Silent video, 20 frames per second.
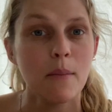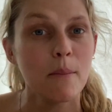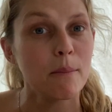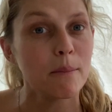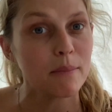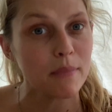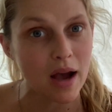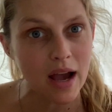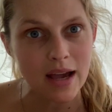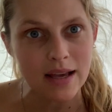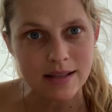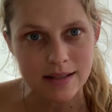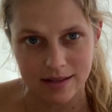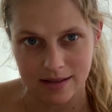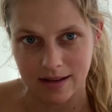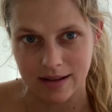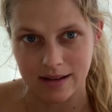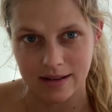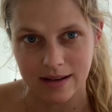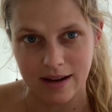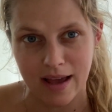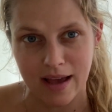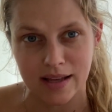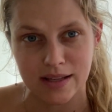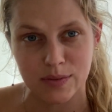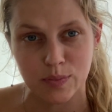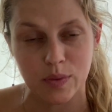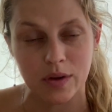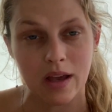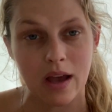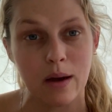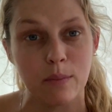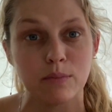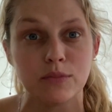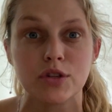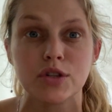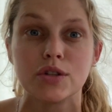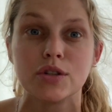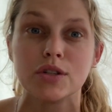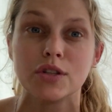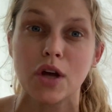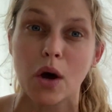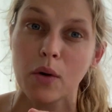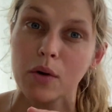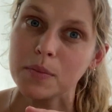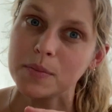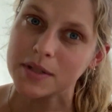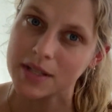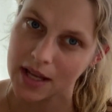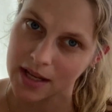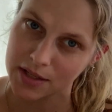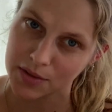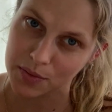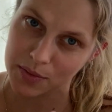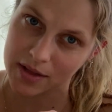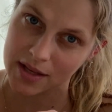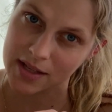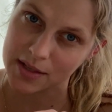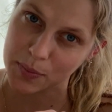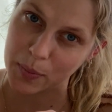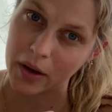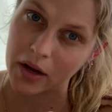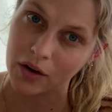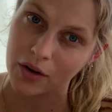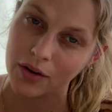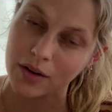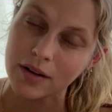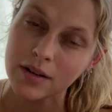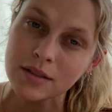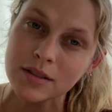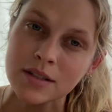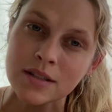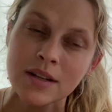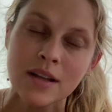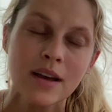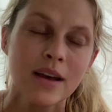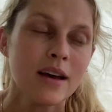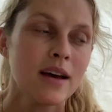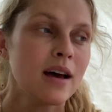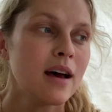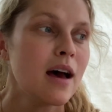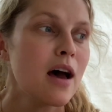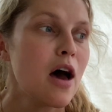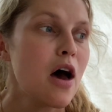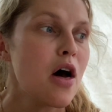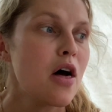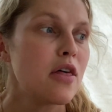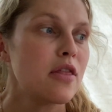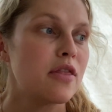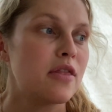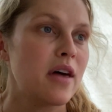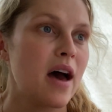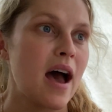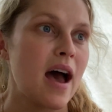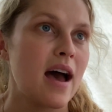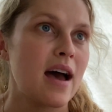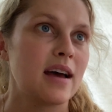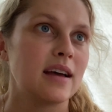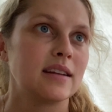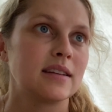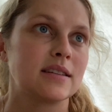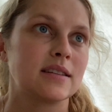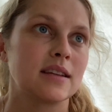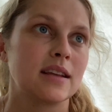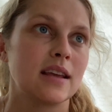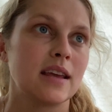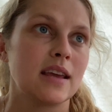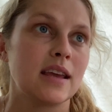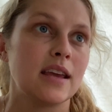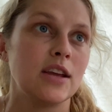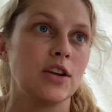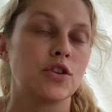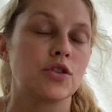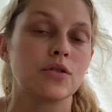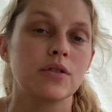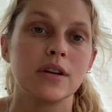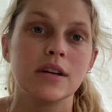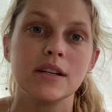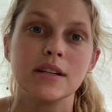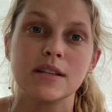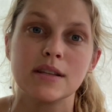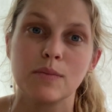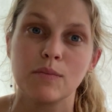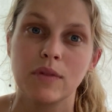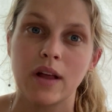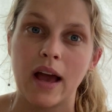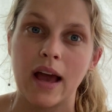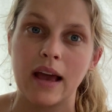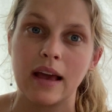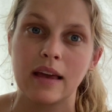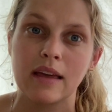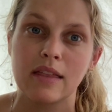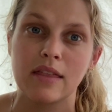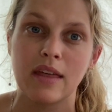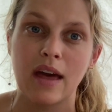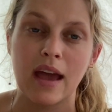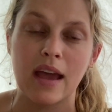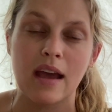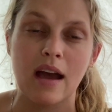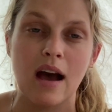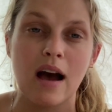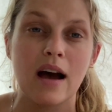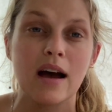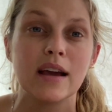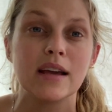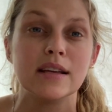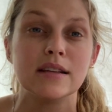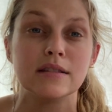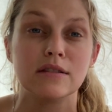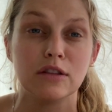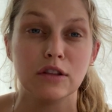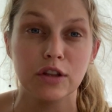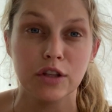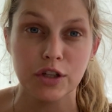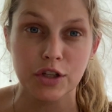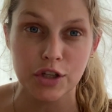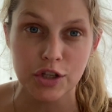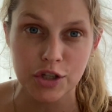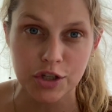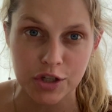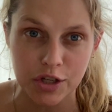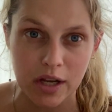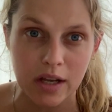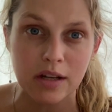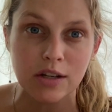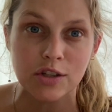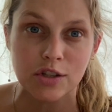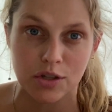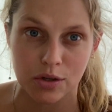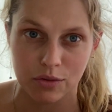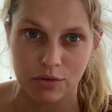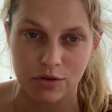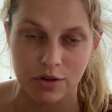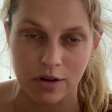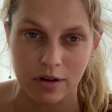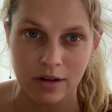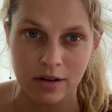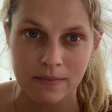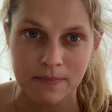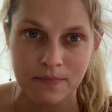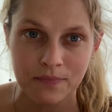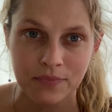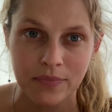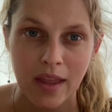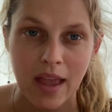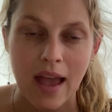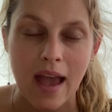my son has become so obsessed with his Puggles that he treats them like they are his legit children,